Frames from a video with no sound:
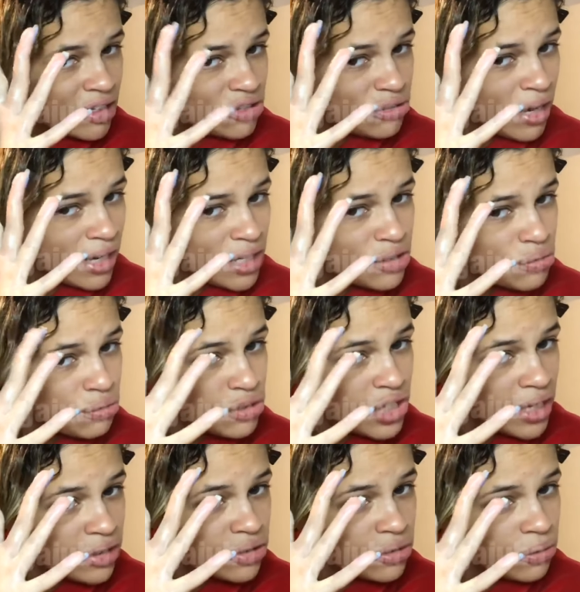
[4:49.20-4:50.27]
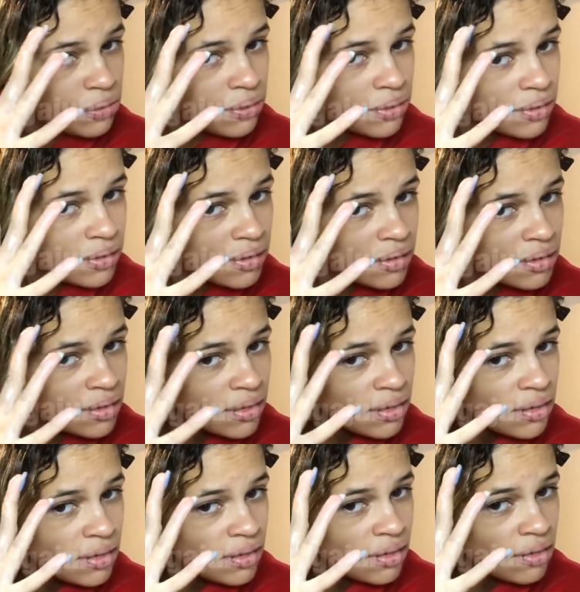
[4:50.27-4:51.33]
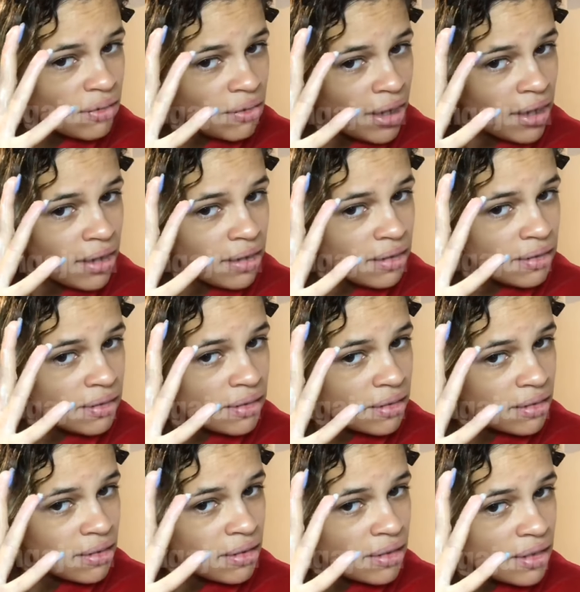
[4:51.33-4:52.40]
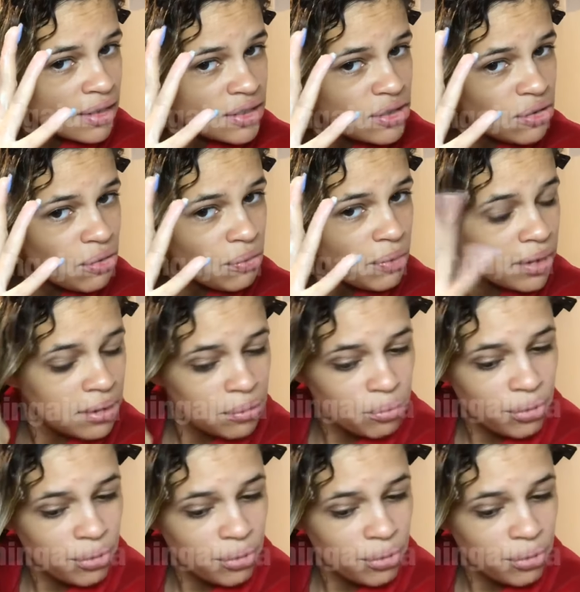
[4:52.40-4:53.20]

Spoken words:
Try to do gentle, okay? Because you don't want